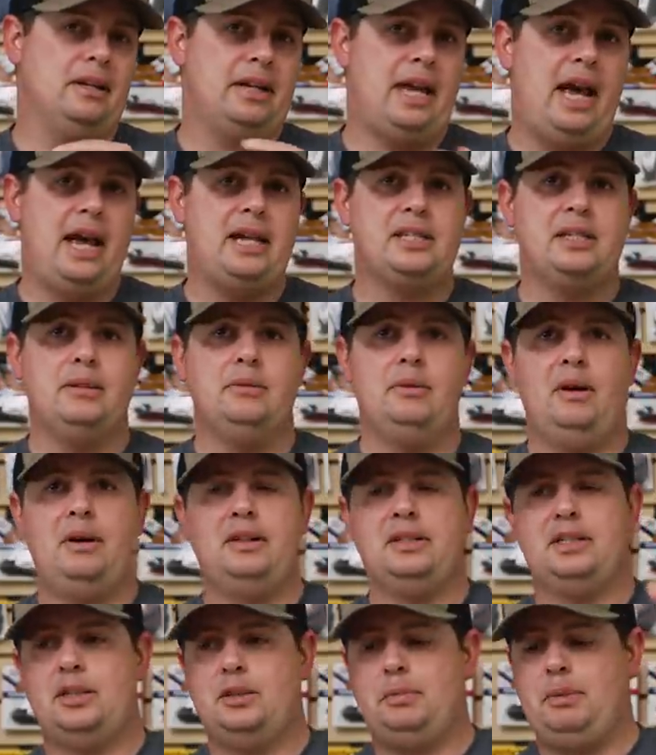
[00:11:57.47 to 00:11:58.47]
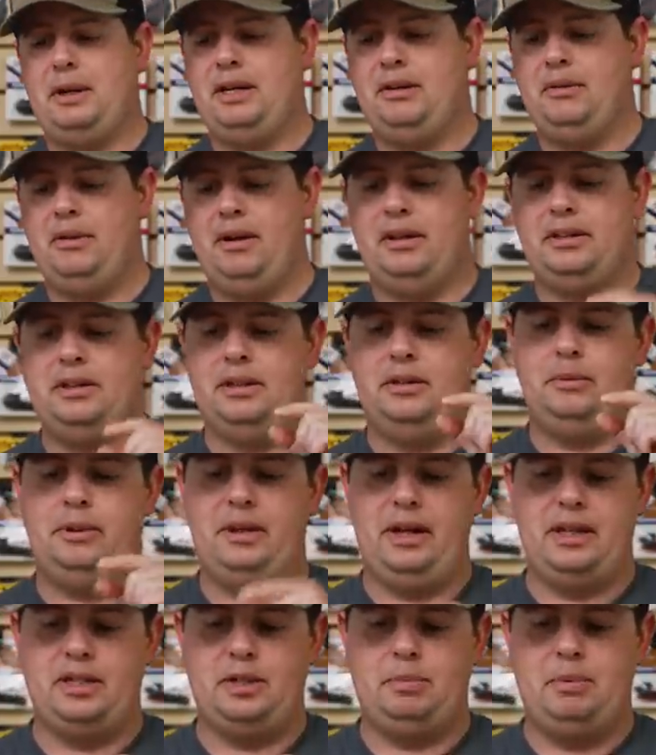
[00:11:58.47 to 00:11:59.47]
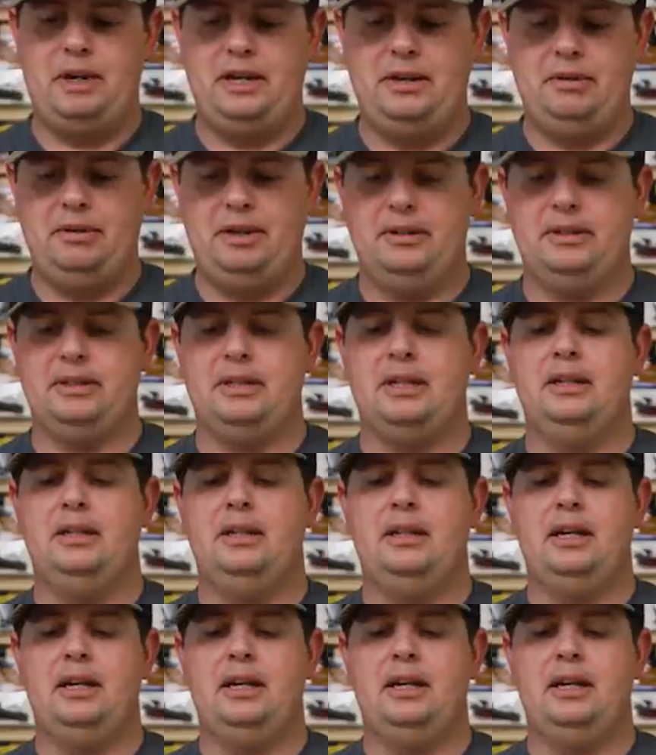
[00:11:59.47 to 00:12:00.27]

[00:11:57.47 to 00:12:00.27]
casting rods, spinning rods, we got spinning reels,